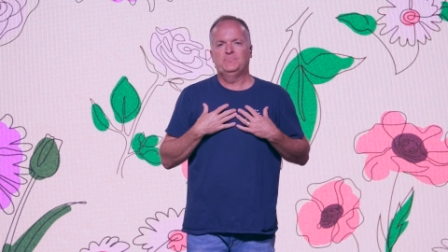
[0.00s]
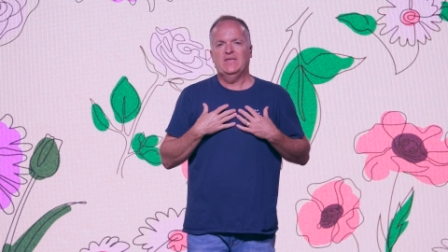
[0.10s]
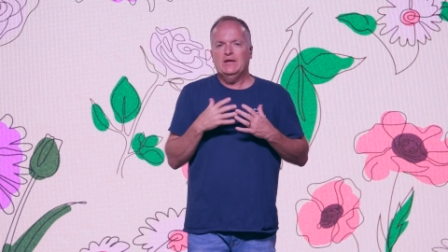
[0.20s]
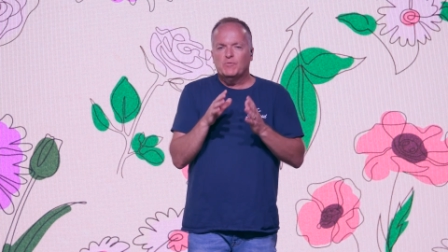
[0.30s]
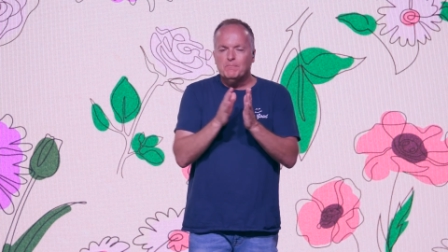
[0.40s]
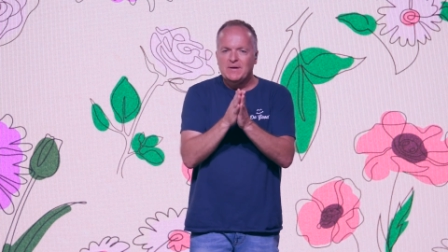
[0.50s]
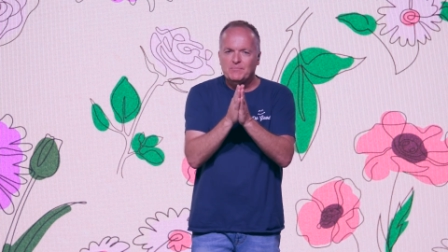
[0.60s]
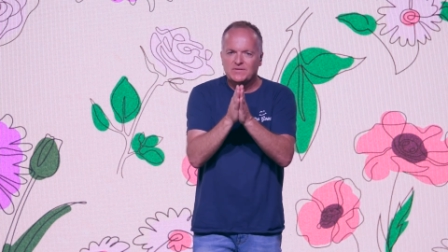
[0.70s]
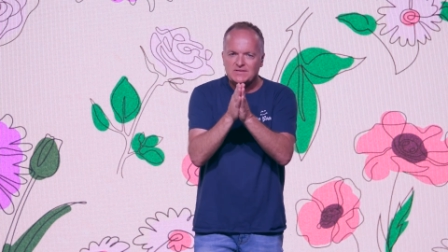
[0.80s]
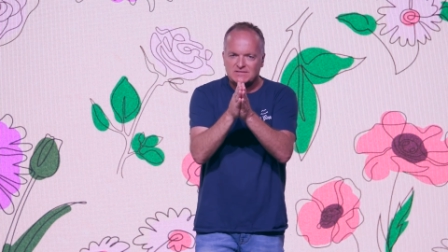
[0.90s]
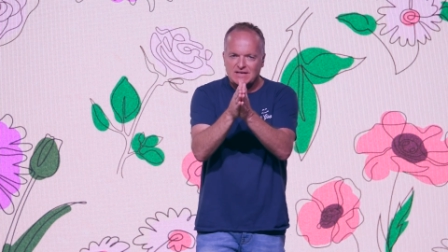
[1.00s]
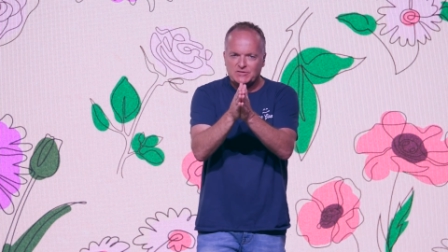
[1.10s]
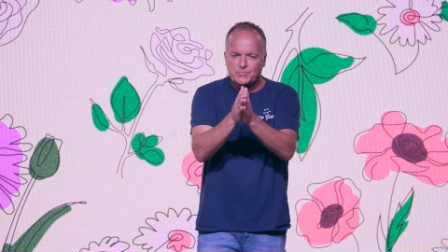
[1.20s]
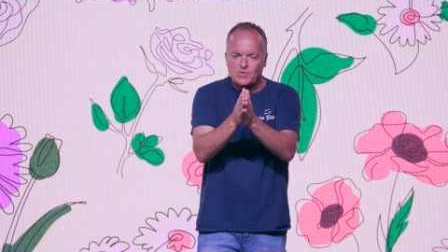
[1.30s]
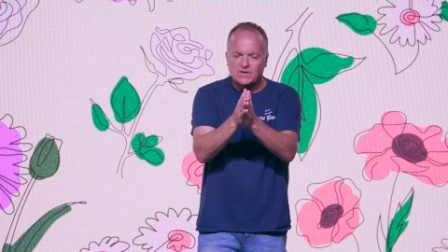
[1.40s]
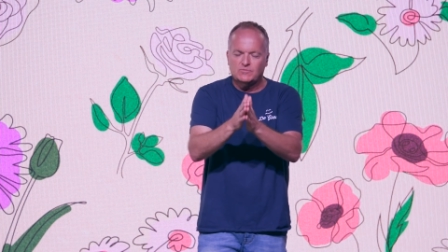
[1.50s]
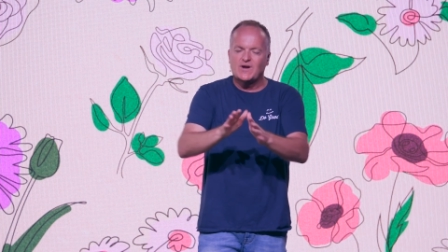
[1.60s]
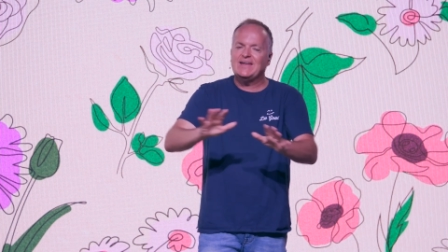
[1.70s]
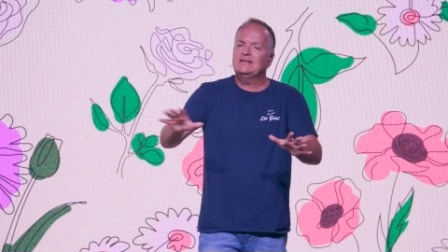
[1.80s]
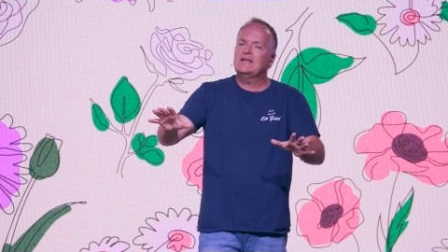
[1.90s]
And remember this next point,
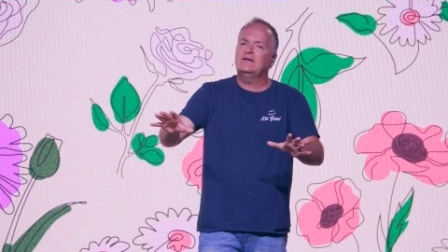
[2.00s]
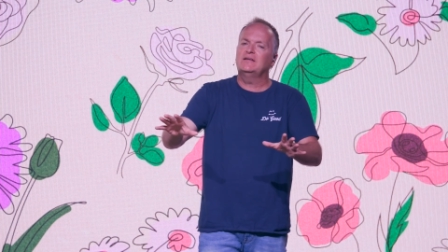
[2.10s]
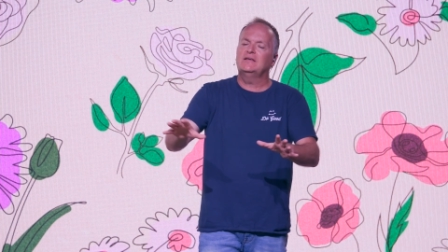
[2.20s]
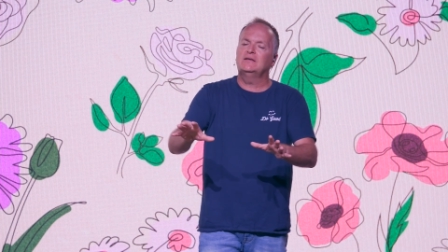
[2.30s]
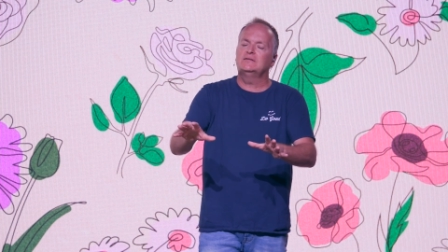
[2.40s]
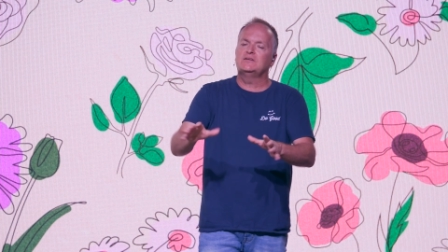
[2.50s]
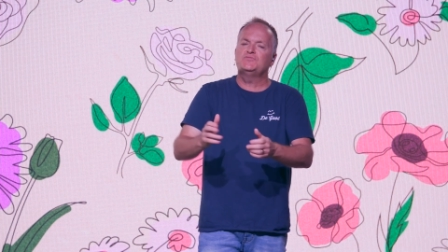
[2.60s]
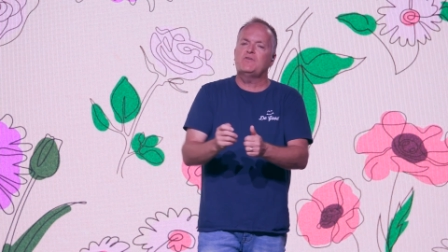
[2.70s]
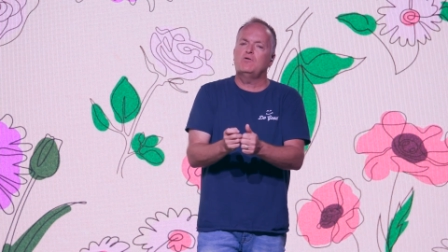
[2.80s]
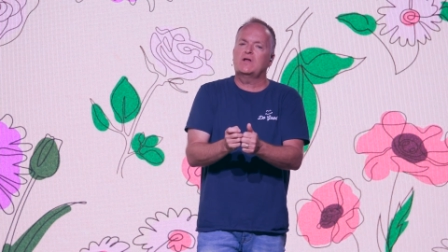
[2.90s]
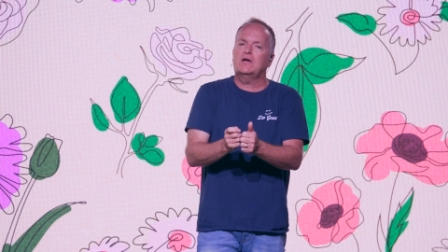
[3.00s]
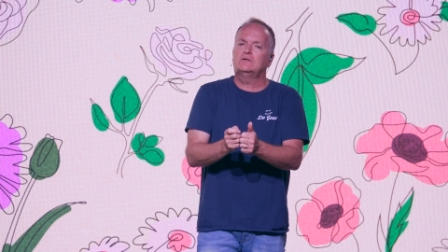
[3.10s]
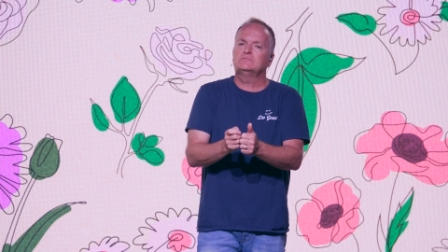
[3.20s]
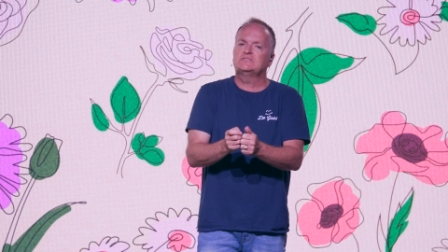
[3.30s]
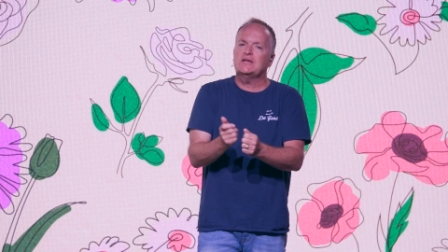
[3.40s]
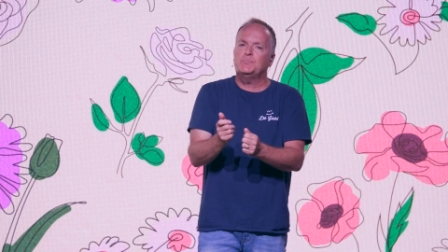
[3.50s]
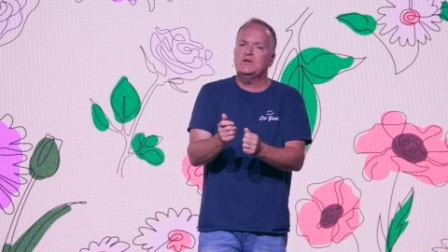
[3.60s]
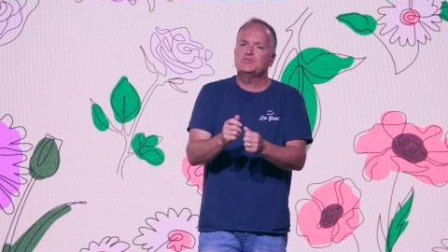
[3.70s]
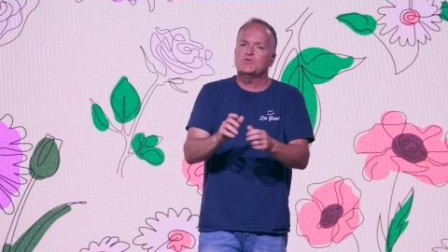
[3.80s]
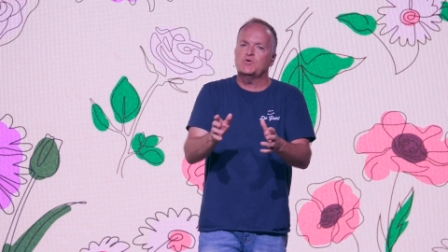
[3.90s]
write it down again, get your phone out, take a
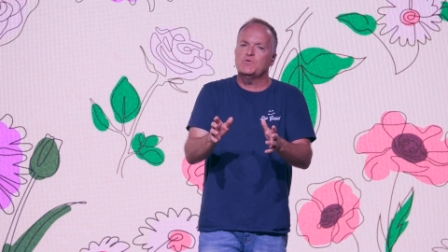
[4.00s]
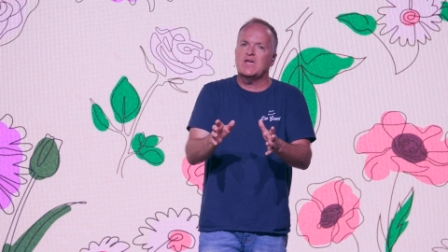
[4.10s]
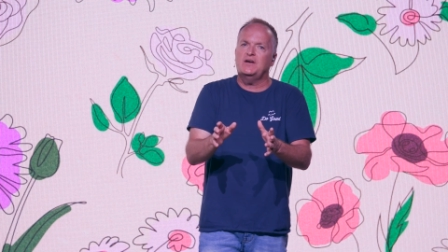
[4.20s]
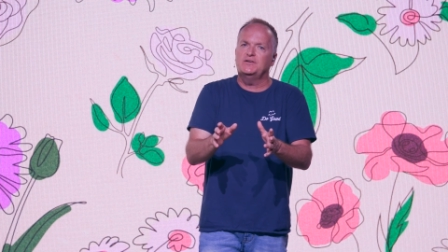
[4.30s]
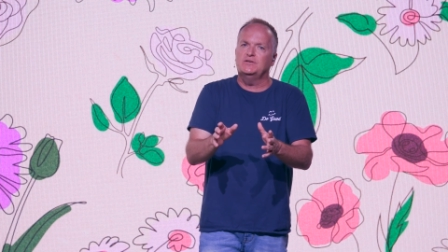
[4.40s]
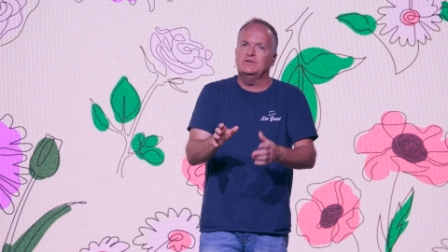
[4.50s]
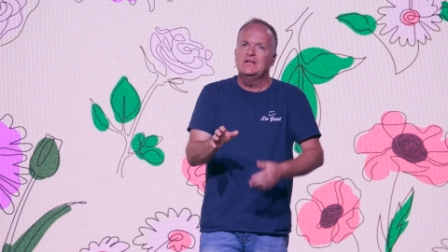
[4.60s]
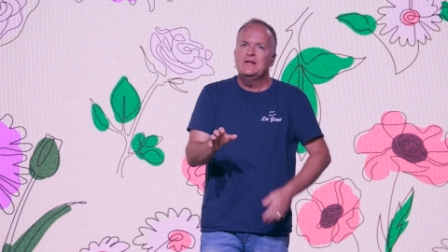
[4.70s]
picture, do what you got to do.